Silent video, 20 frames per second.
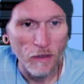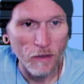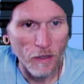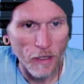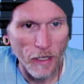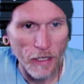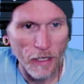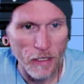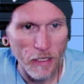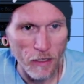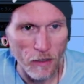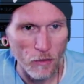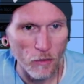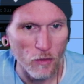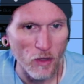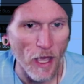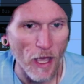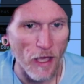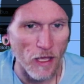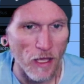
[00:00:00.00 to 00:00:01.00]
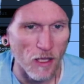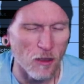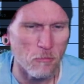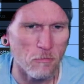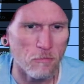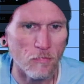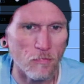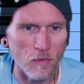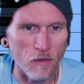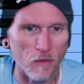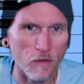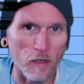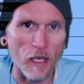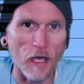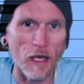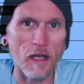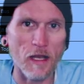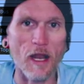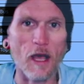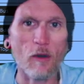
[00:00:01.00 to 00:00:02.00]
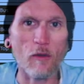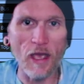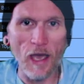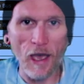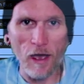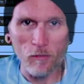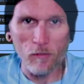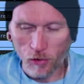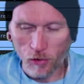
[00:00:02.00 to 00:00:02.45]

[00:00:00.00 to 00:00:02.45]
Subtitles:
and hit OK. And now we have